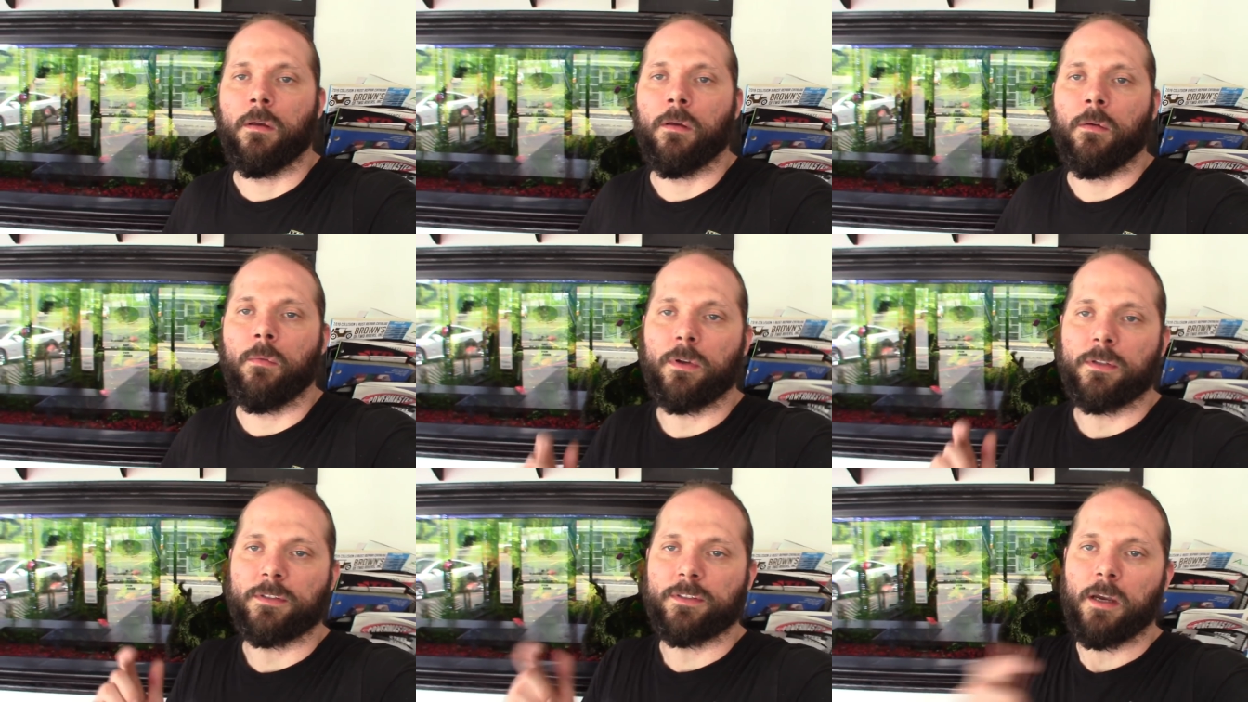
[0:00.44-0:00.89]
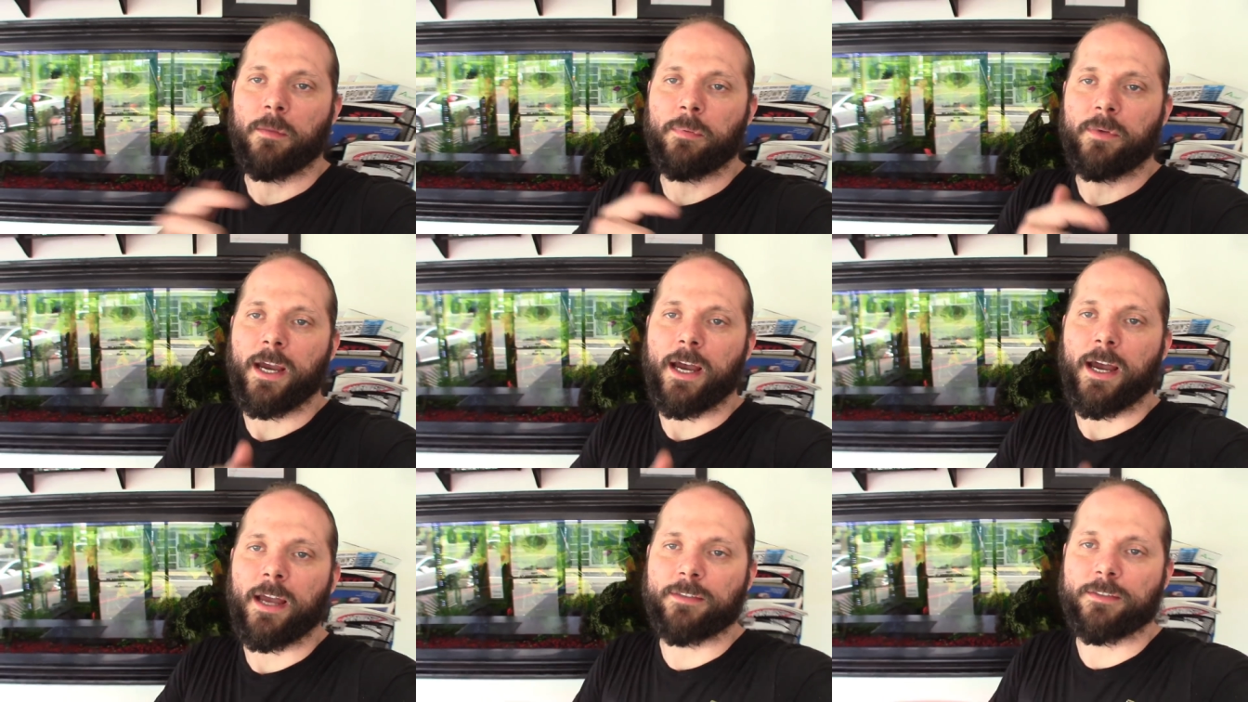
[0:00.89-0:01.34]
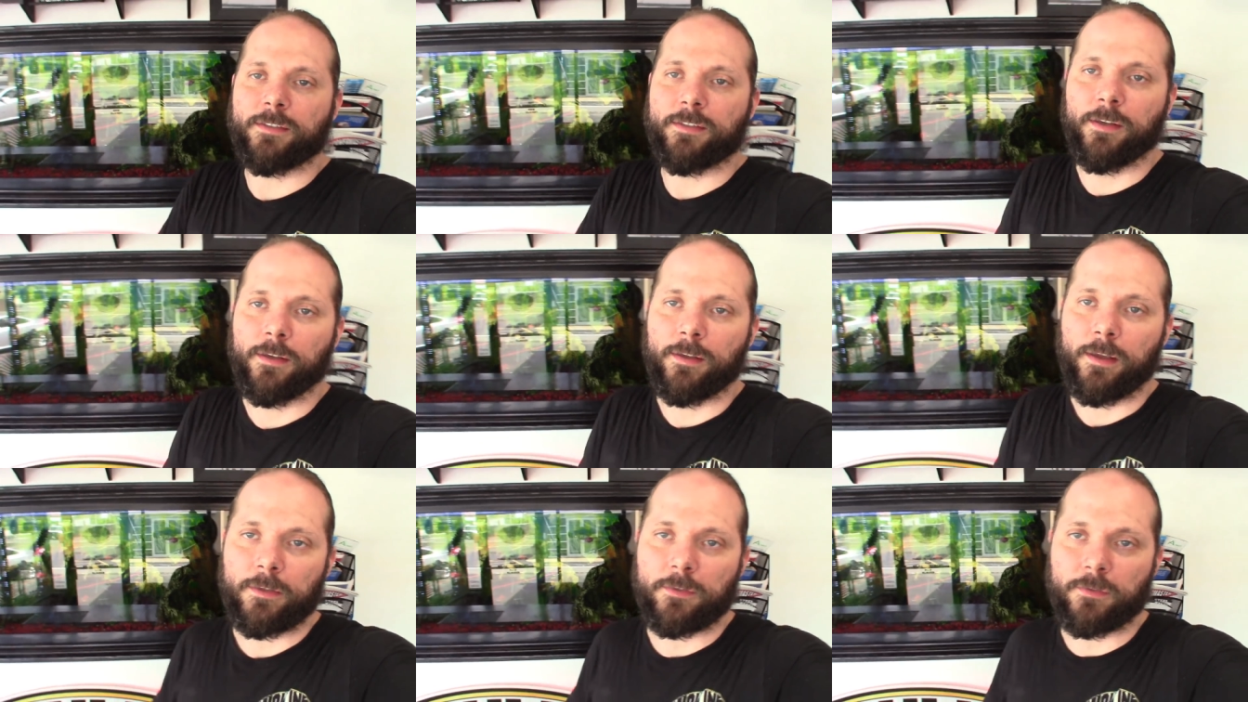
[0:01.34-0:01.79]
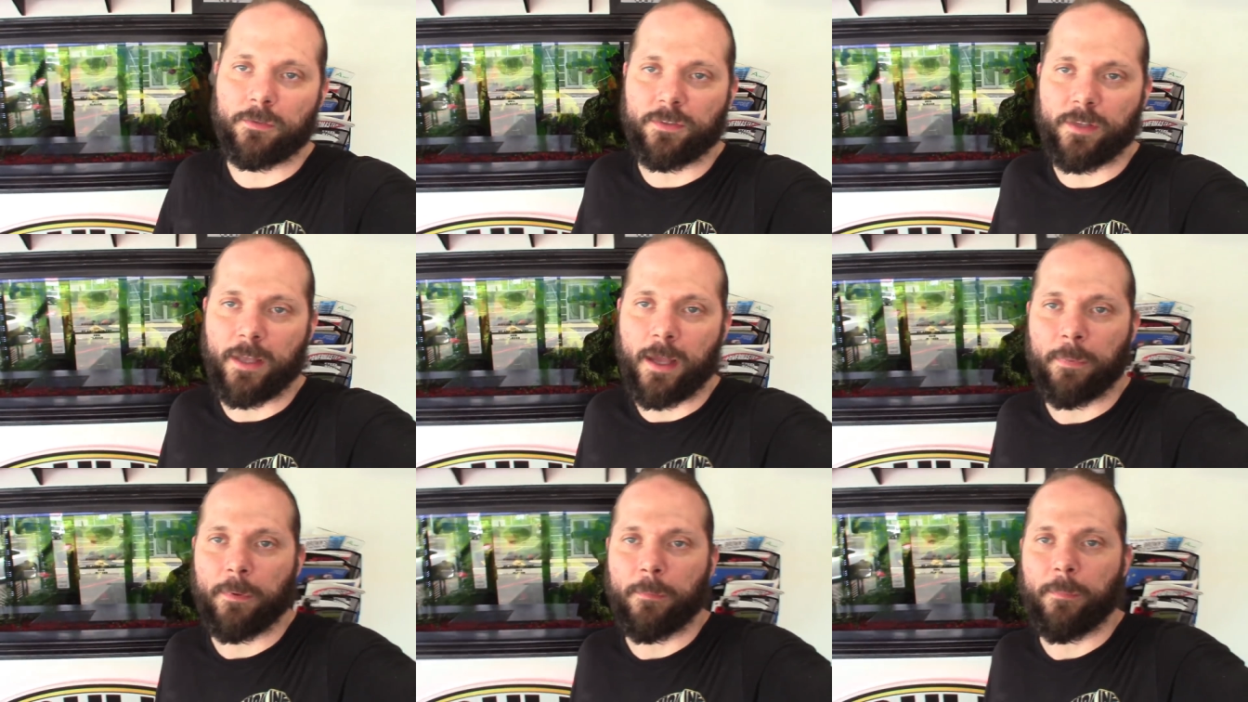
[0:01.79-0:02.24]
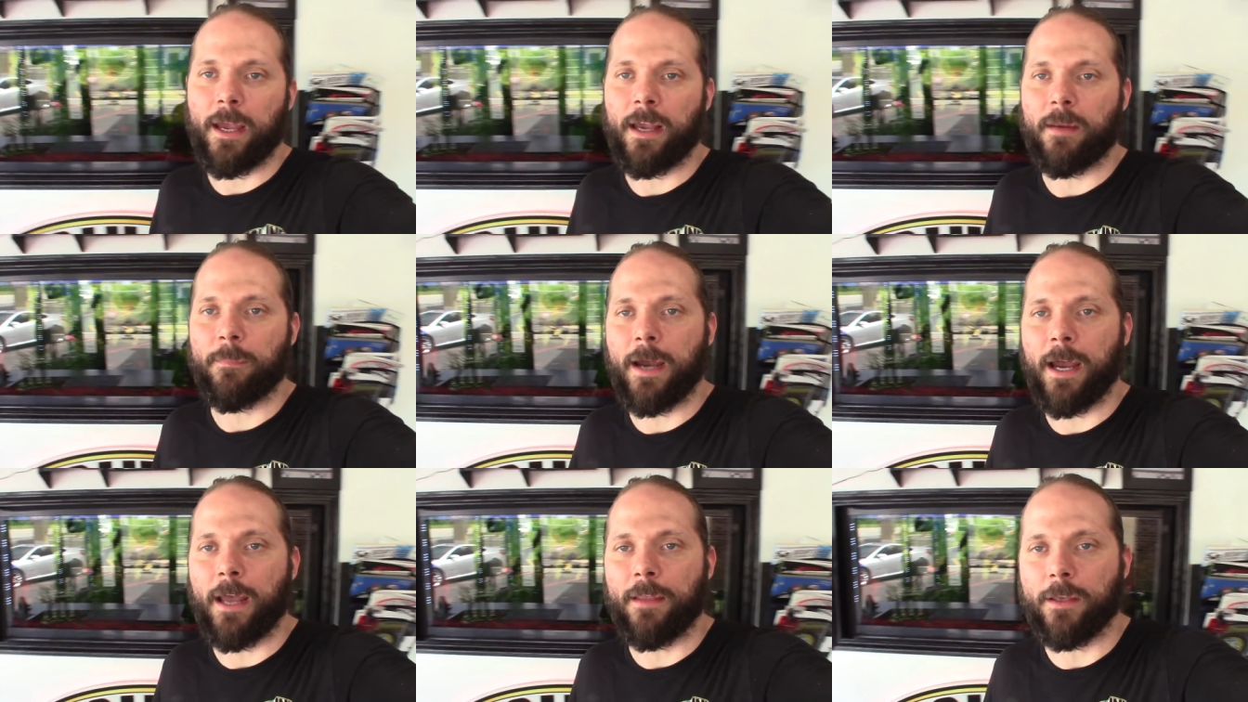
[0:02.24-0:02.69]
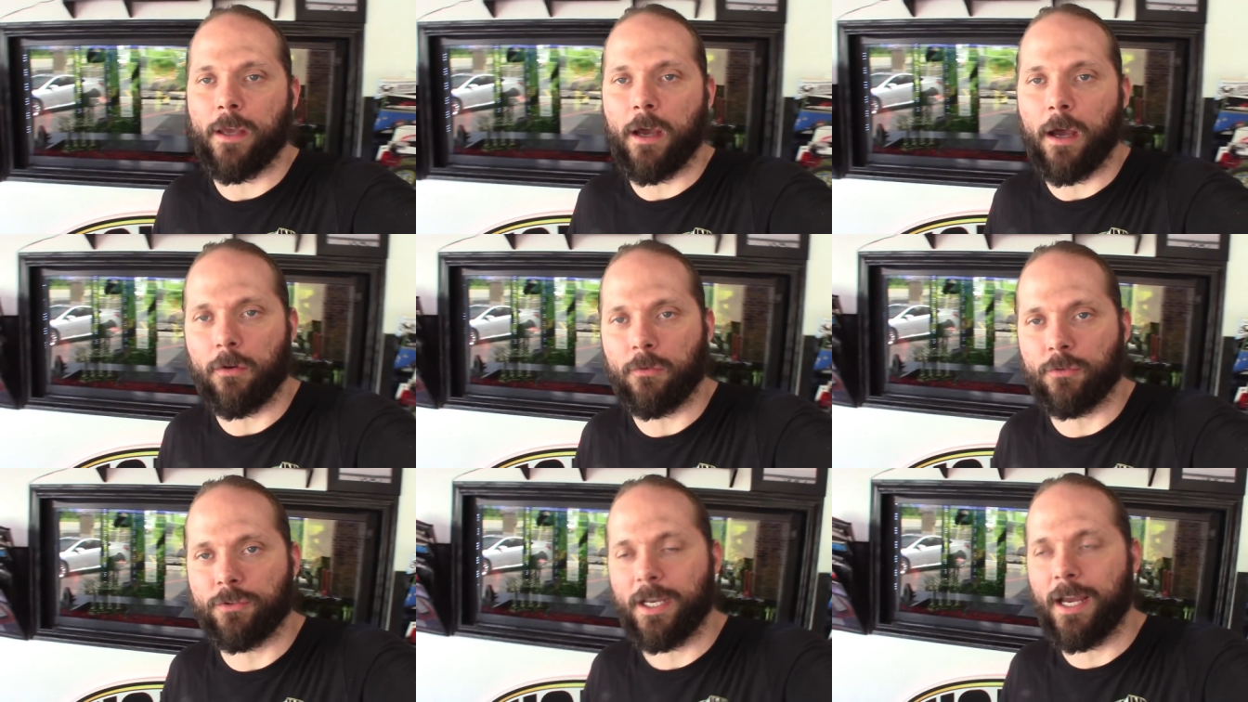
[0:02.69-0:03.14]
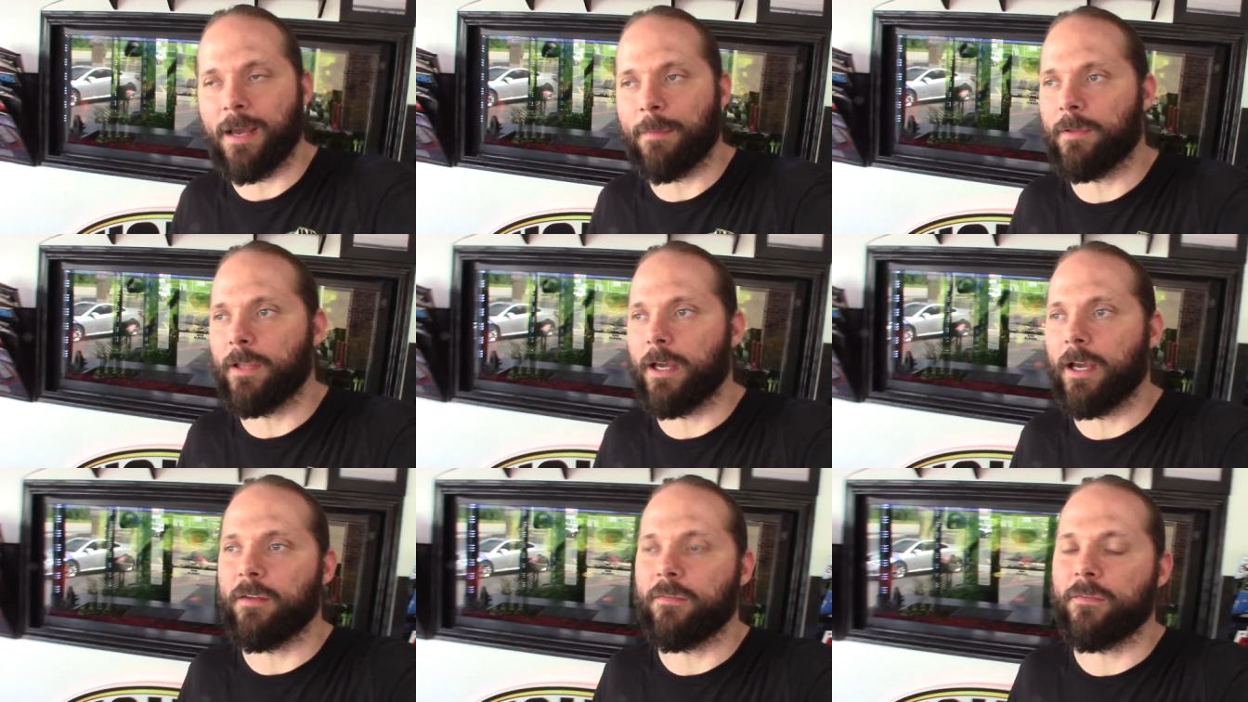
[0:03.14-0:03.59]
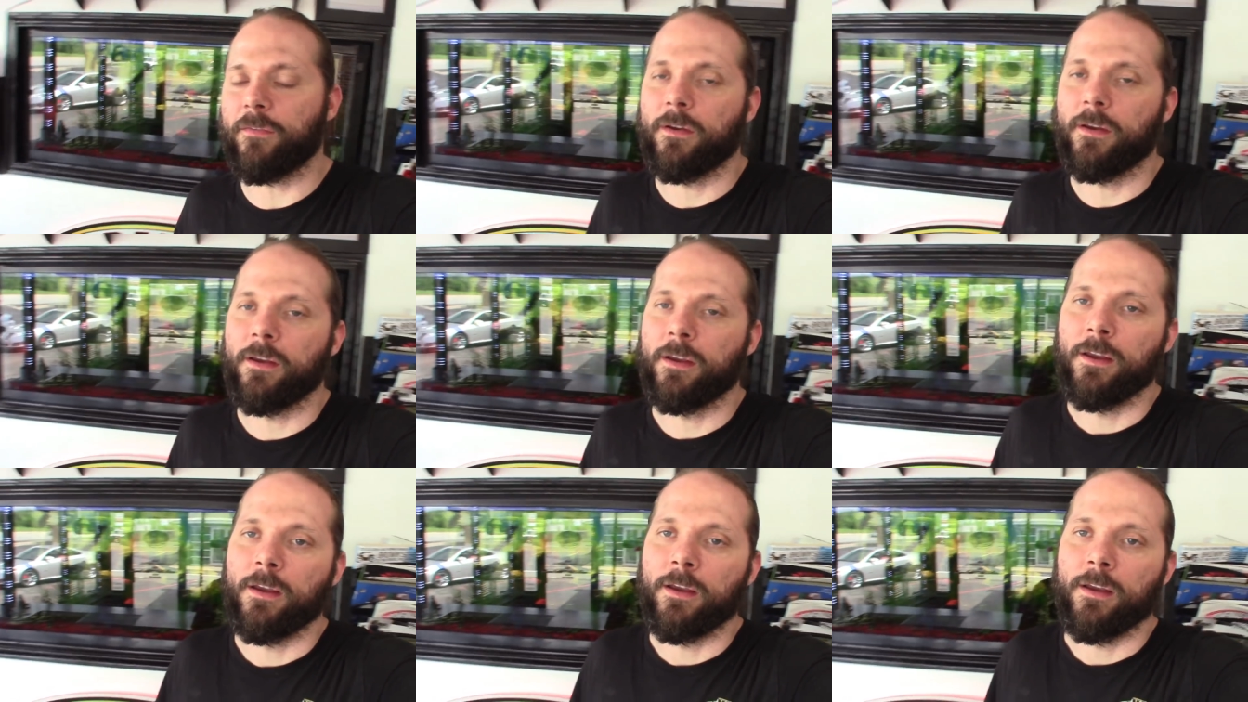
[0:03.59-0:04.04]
What's up, guys? Thanks for stopping back by the Auto Shop Life.